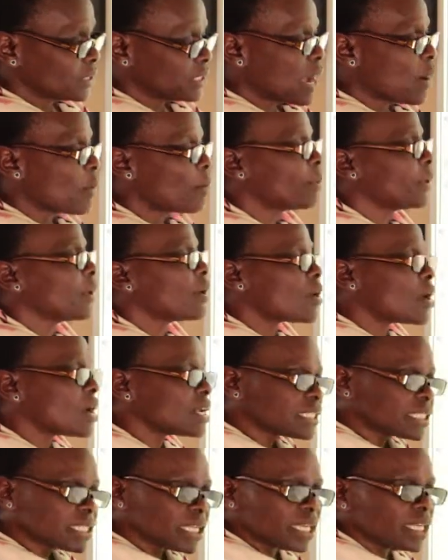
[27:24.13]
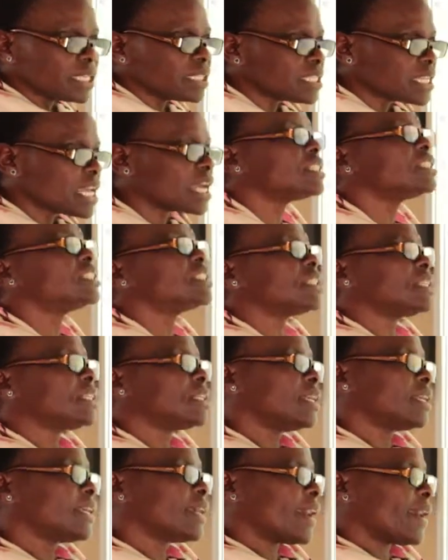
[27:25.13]
Now, because the intention
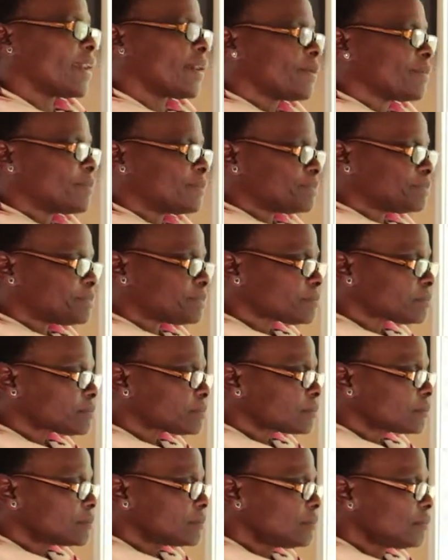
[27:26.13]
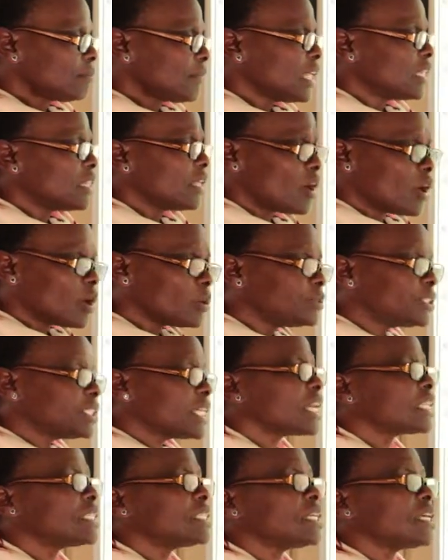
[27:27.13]
here, the
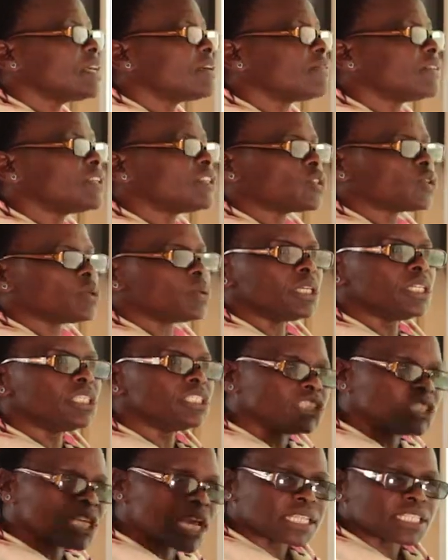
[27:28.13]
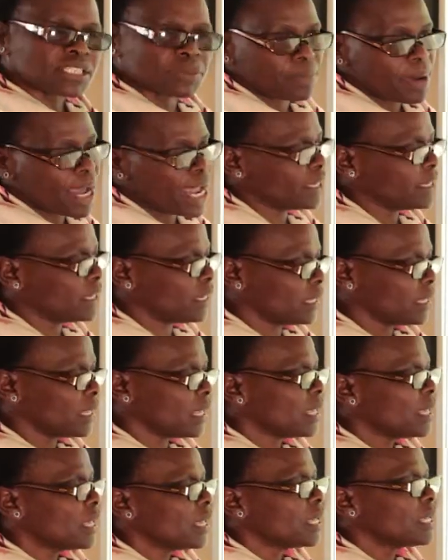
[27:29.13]
objective is to inject
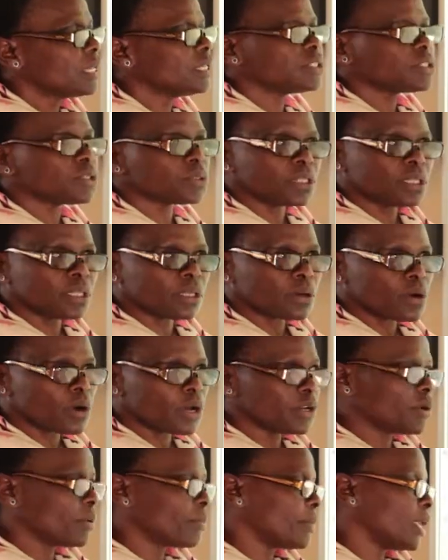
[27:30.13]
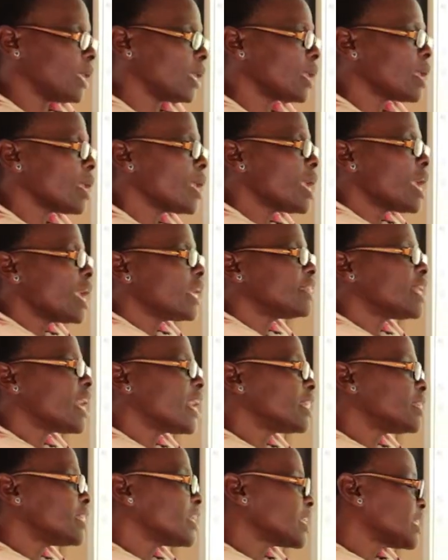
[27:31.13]
money into the economy,
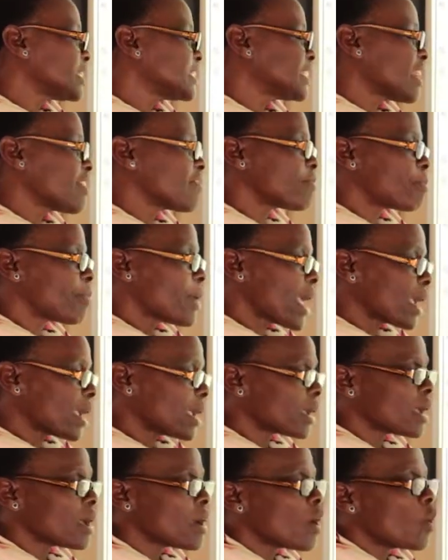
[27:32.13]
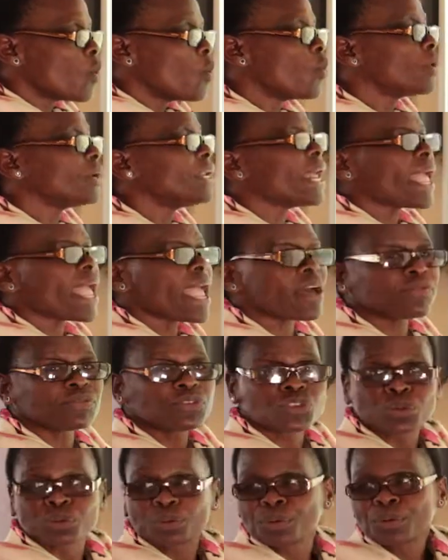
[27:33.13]
then the Reserve Bank would have
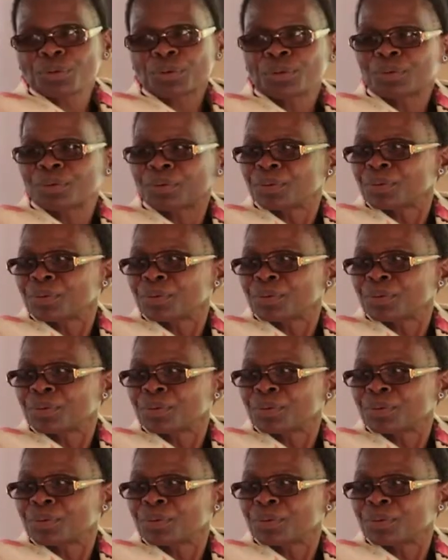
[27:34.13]
to